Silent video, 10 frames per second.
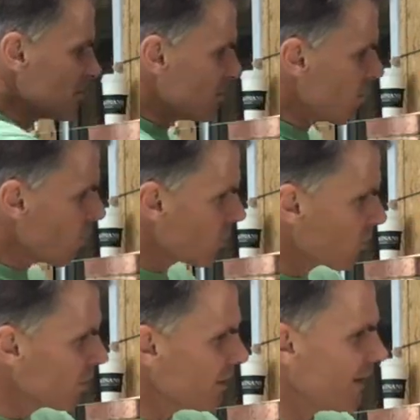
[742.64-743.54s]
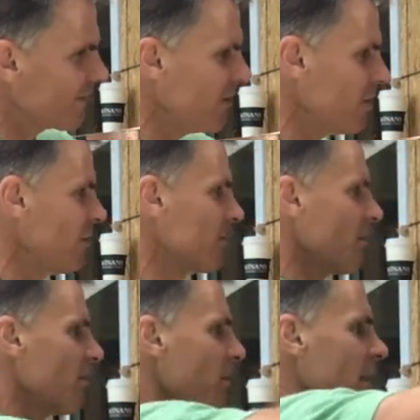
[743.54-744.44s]
the mortar will not fill under
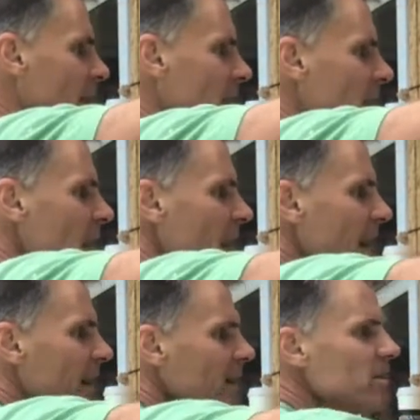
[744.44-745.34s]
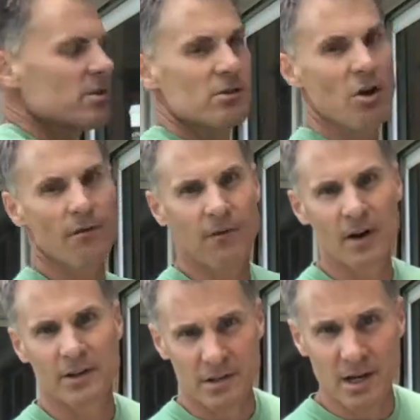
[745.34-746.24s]
the brick, and it is no
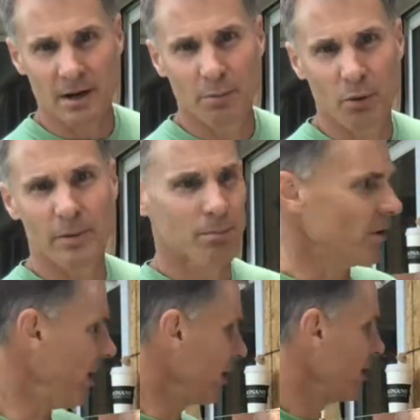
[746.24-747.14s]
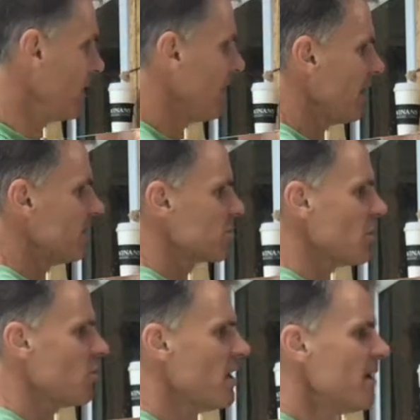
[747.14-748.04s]
fun to tuck point brick.
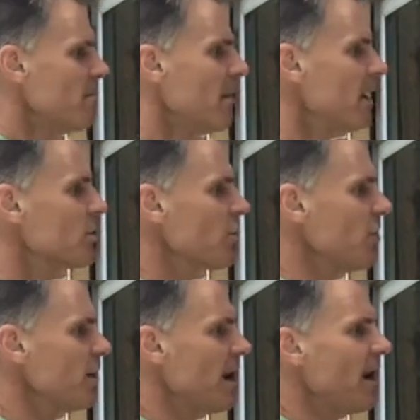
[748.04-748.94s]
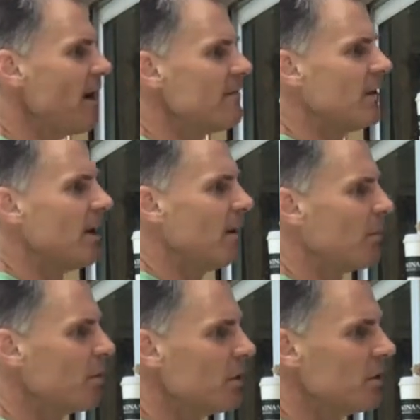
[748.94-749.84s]
So make sure you have a
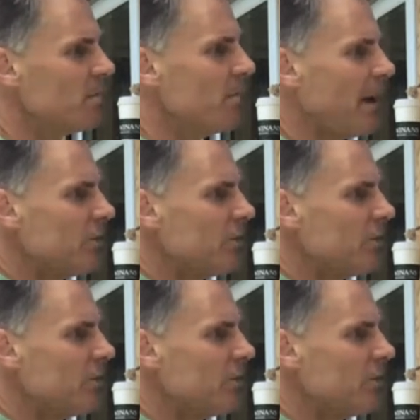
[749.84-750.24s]
pretty good bed